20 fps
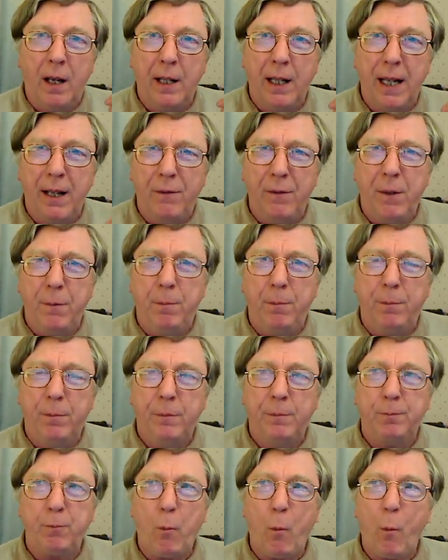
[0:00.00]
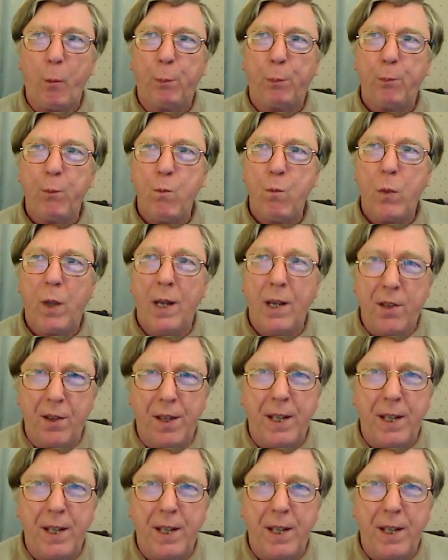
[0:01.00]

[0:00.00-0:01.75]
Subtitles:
It's